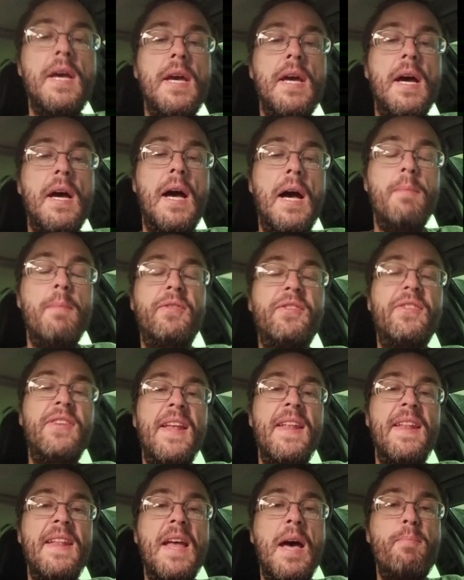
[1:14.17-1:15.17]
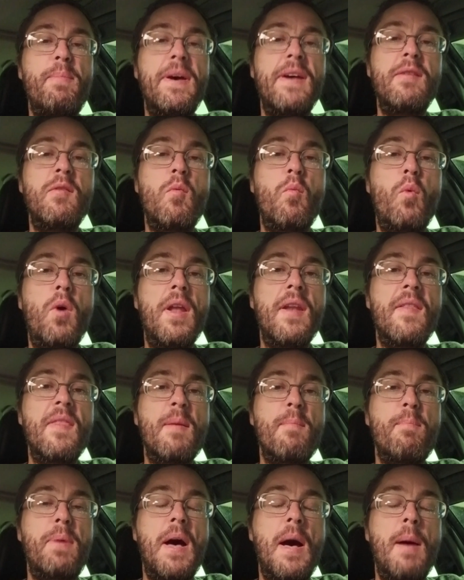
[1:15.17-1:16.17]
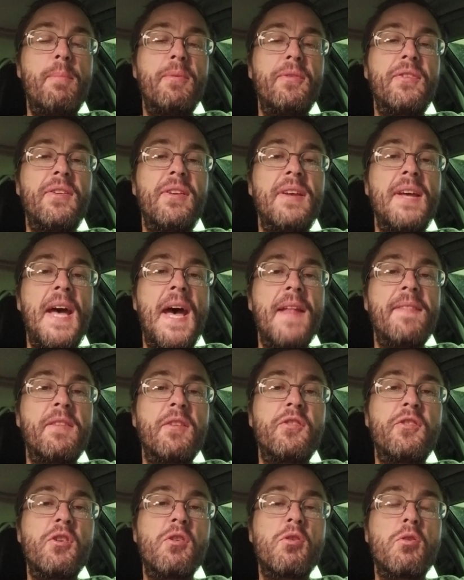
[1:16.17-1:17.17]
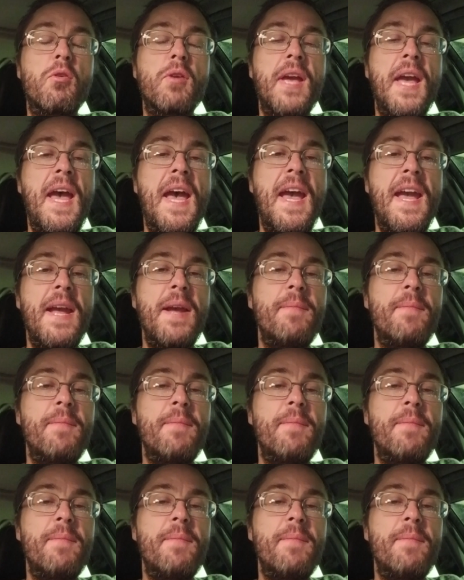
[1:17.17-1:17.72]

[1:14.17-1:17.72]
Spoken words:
I'm sitting up at one of the pumps at the Circle K,